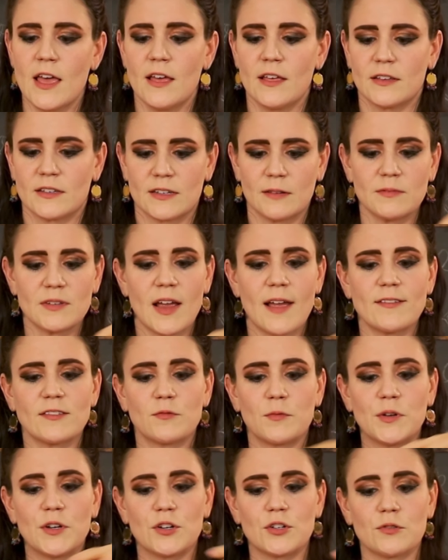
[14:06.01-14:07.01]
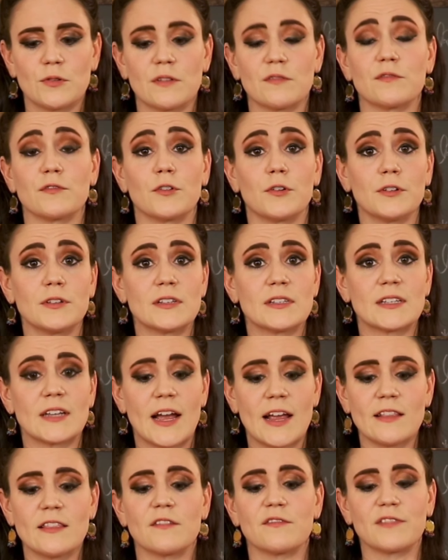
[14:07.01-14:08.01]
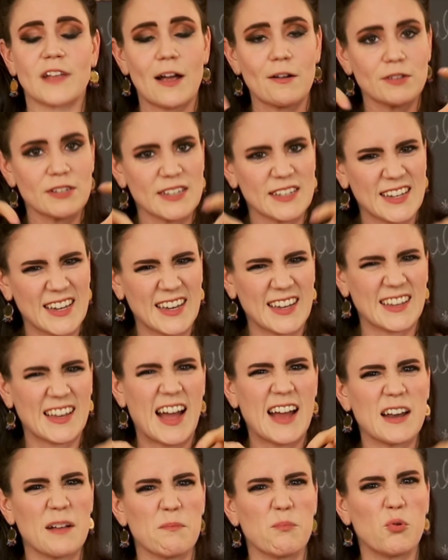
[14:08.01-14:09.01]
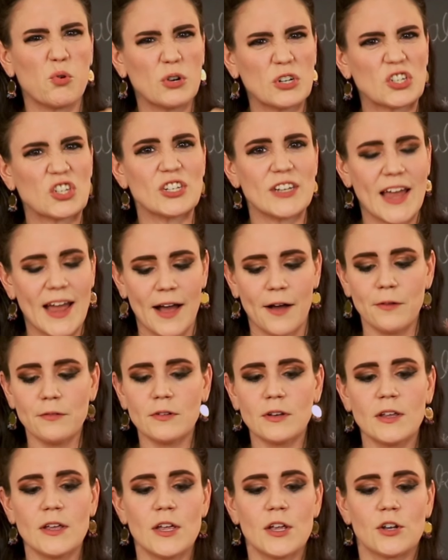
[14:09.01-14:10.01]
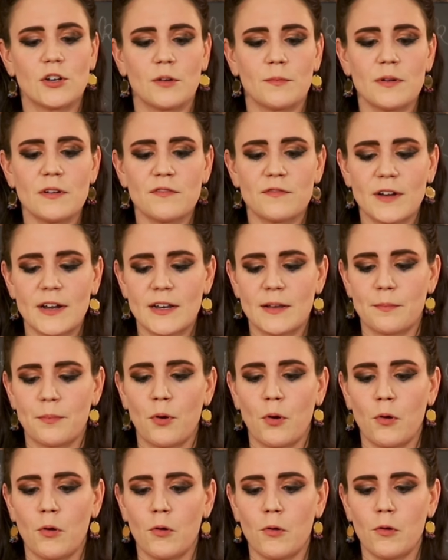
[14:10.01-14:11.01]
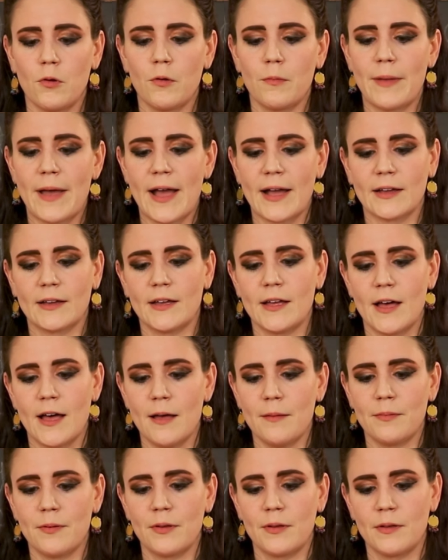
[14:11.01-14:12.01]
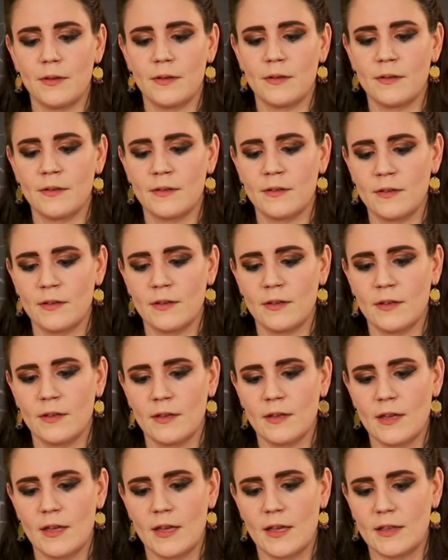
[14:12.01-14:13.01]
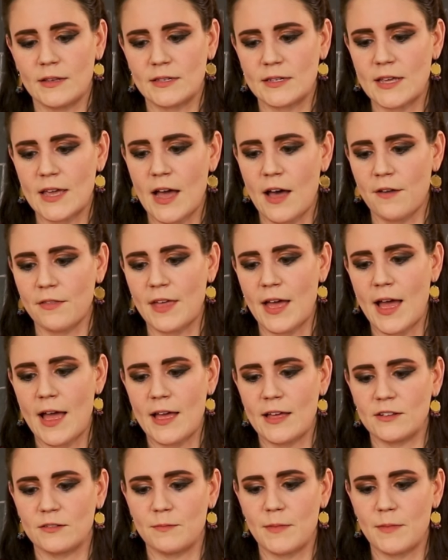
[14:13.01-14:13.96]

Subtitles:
Sometimes when you're doing floral design, the flowers can get kind of pushed down. Don't be afraid to pull back up and see how that has